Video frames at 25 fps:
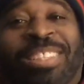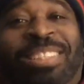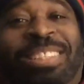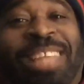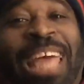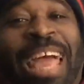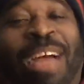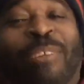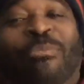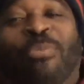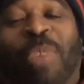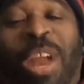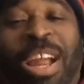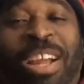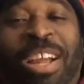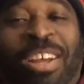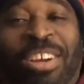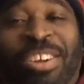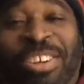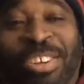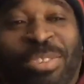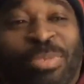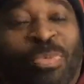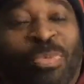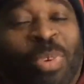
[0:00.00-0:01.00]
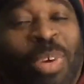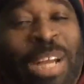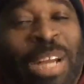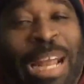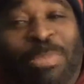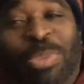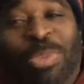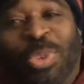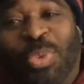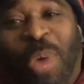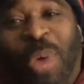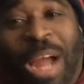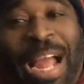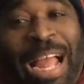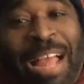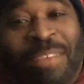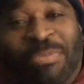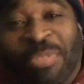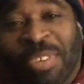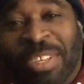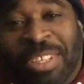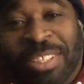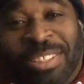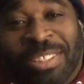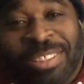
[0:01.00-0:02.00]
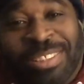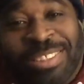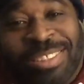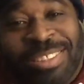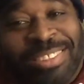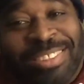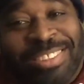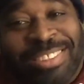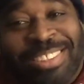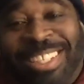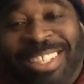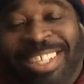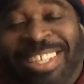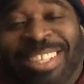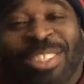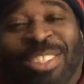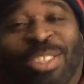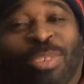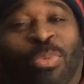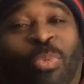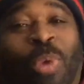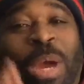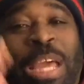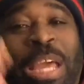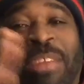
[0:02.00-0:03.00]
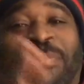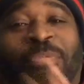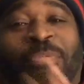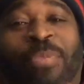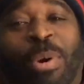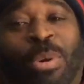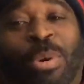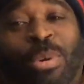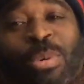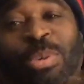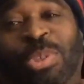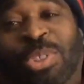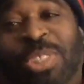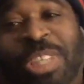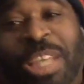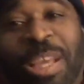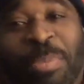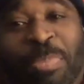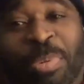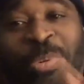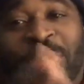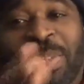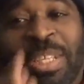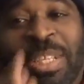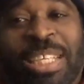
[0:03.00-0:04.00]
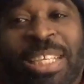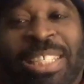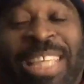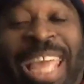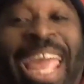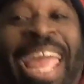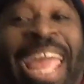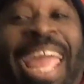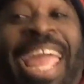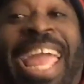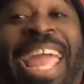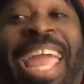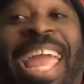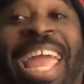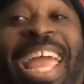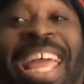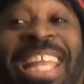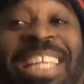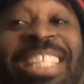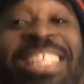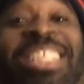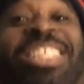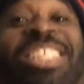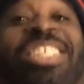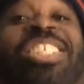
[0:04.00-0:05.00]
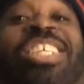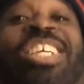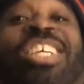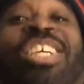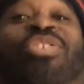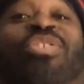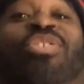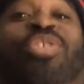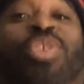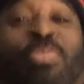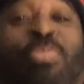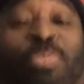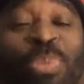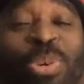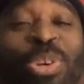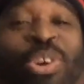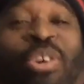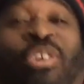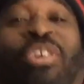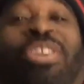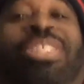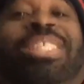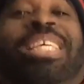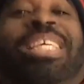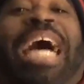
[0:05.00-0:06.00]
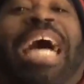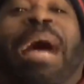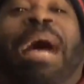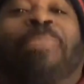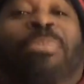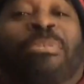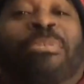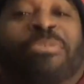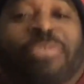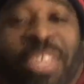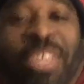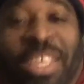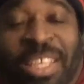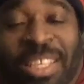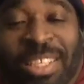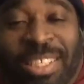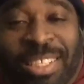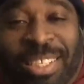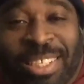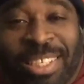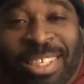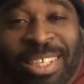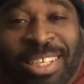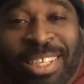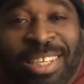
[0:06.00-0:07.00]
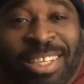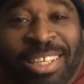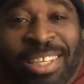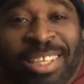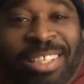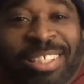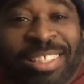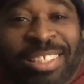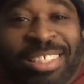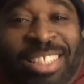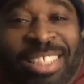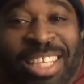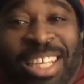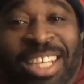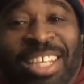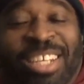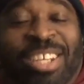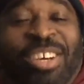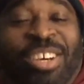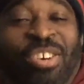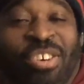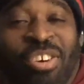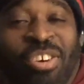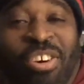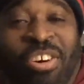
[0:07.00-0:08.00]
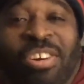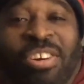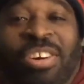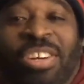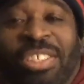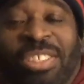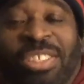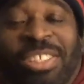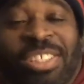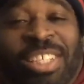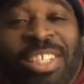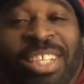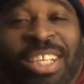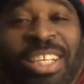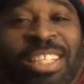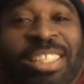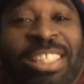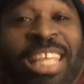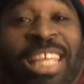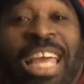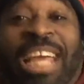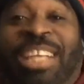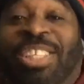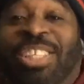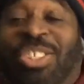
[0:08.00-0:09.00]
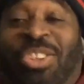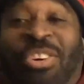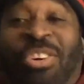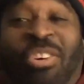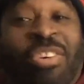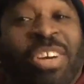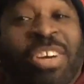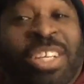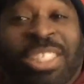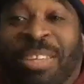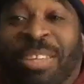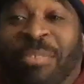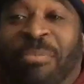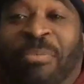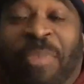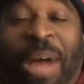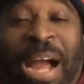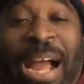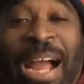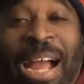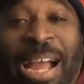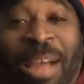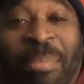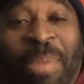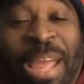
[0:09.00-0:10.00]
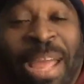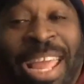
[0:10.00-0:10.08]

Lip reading: That record, when I'm driving, the way the vocal sample is and the singer you put on top of it, singing the chorus, that song is a vibe.